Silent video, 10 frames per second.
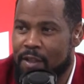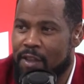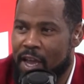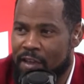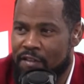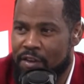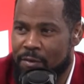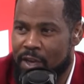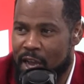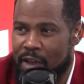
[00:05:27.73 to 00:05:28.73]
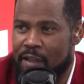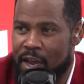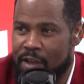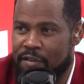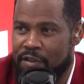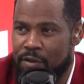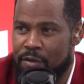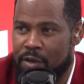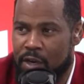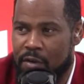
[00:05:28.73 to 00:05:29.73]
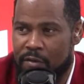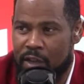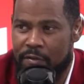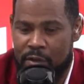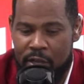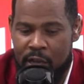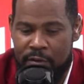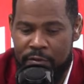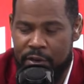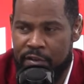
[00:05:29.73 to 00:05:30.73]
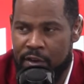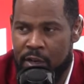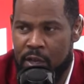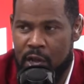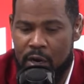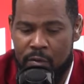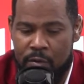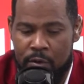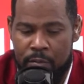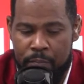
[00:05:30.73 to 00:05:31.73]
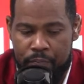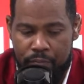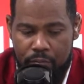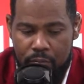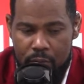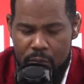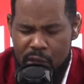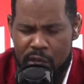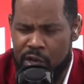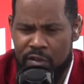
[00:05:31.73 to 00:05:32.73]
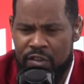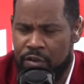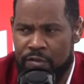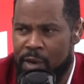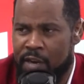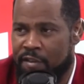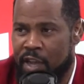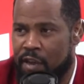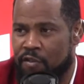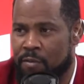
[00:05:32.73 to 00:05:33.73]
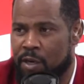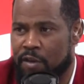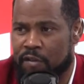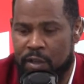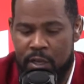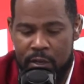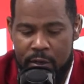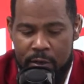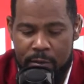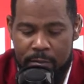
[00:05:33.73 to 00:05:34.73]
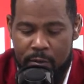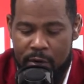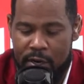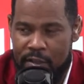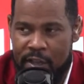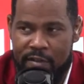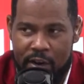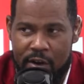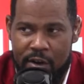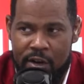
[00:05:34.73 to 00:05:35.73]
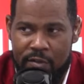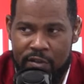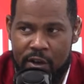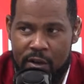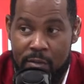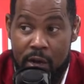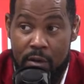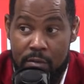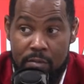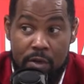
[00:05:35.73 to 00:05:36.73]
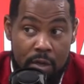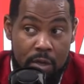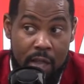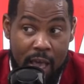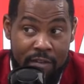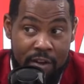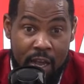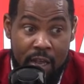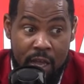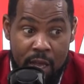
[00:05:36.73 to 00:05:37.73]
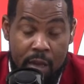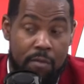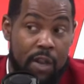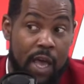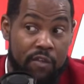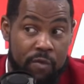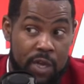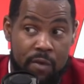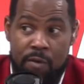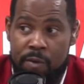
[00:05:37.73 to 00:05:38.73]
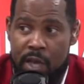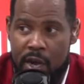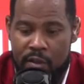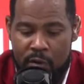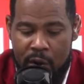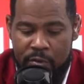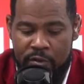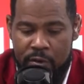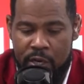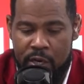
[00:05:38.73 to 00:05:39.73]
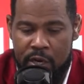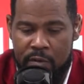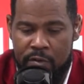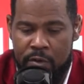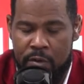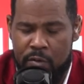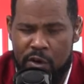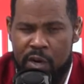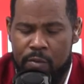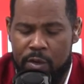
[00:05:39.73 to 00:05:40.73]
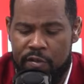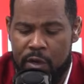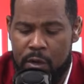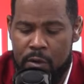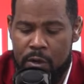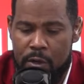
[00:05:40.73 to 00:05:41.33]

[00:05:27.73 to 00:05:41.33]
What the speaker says: Last year we had that issue, definitely a lot of friction in the locker room. And Coach Hughes managed that tremendously. But one of the things I heard Coach talk about last night and last week when we had an opportunity to interview him, or a couple weeks ago,